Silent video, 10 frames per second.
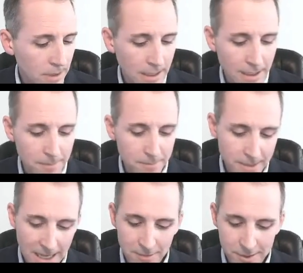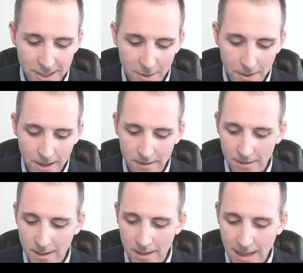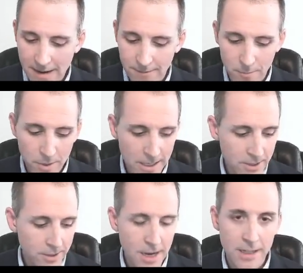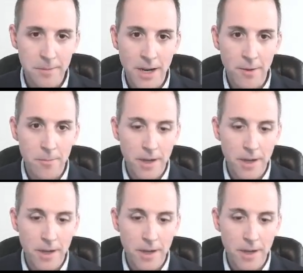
kind of a segue into that from what I just talked about.